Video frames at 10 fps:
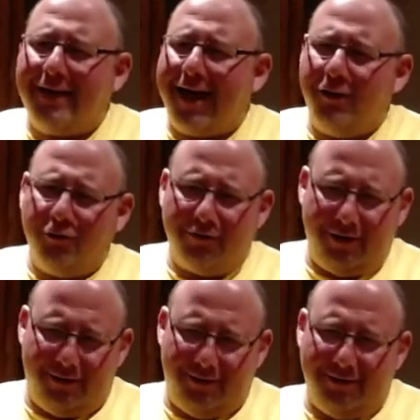They
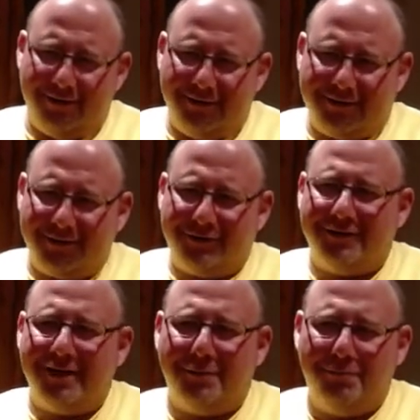downgraded her. They said
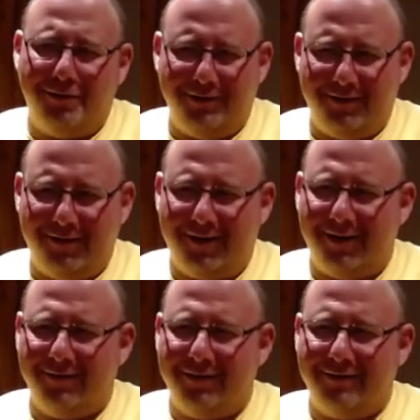she's not a
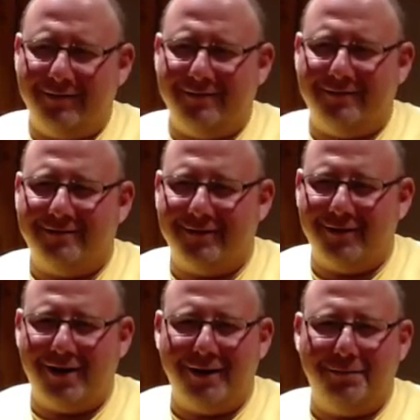billionaire. She
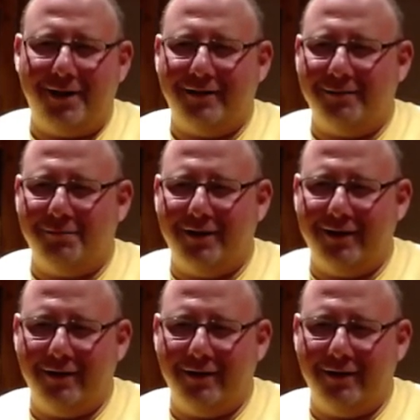lied about the money.